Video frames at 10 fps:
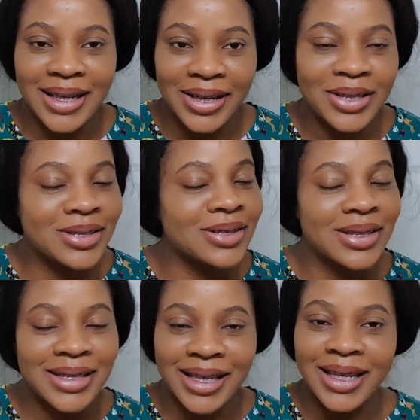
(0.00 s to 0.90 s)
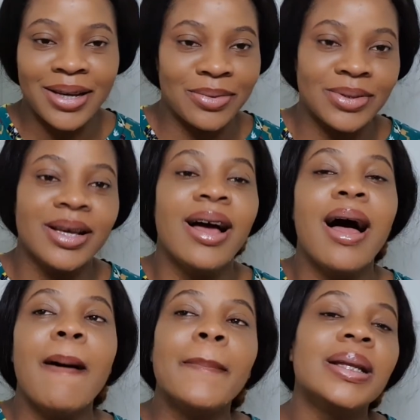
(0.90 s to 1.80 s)
it's not allowed.
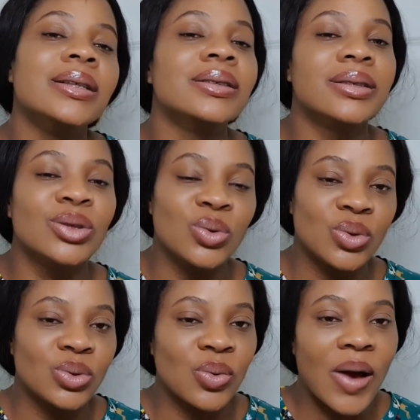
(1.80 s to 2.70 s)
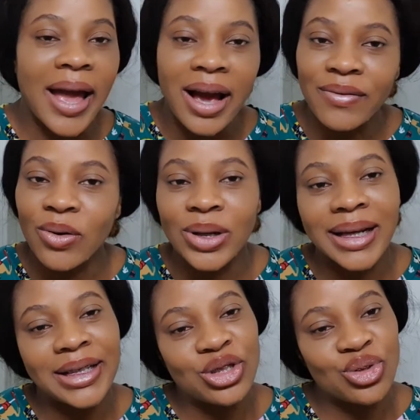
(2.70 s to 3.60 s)
Please do so. I have other
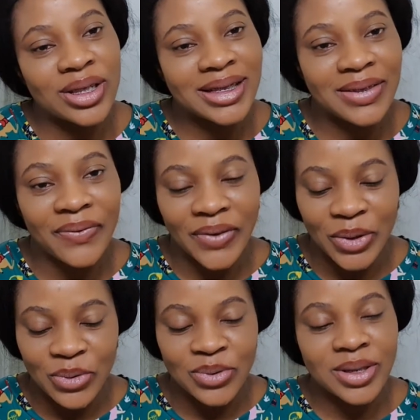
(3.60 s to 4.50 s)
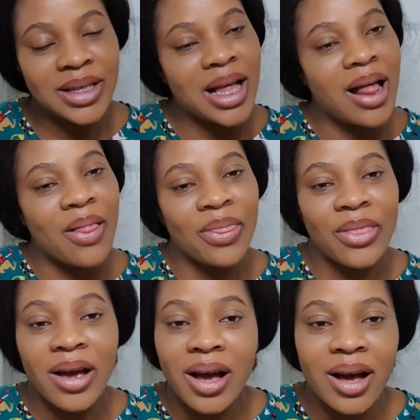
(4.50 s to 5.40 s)
interesting videos
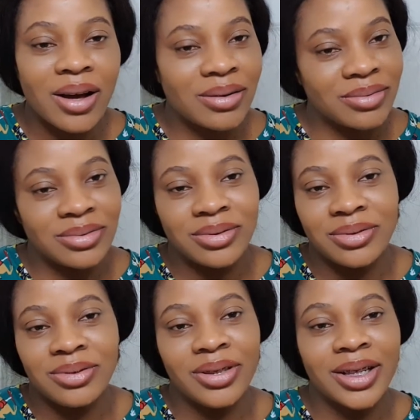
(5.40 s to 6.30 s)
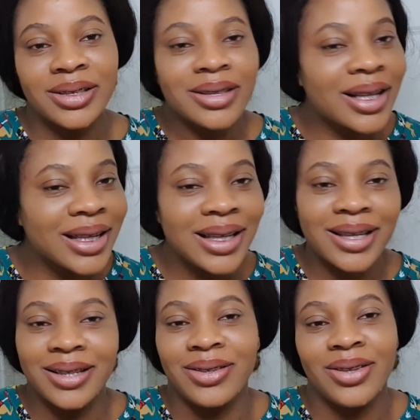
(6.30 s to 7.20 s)
down. You can click,
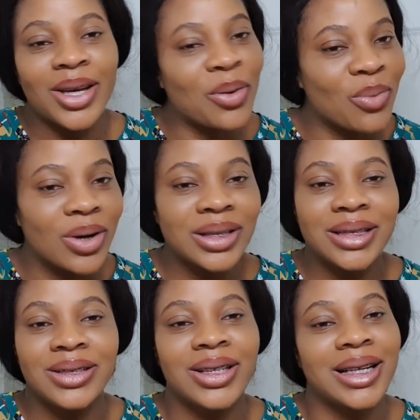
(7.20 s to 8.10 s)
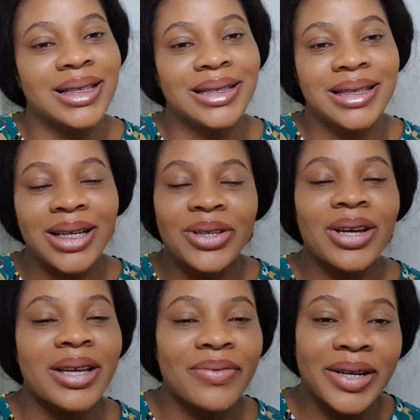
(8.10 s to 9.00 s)
you can watch, you can share, you can
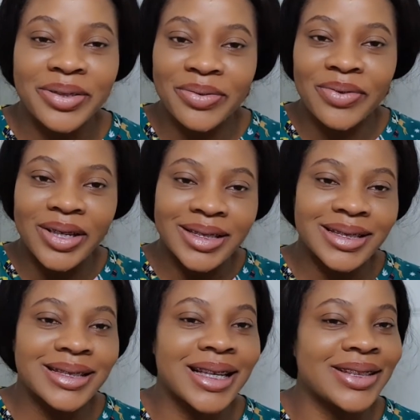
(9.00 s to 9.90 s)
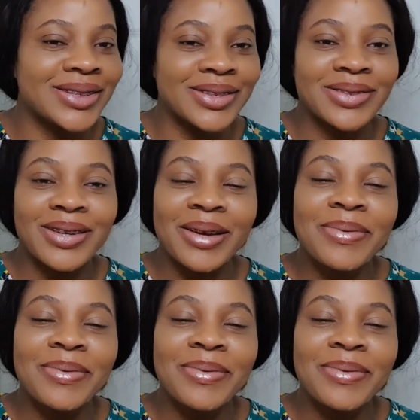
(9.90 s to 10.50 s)
invite your friends, they can subscribe,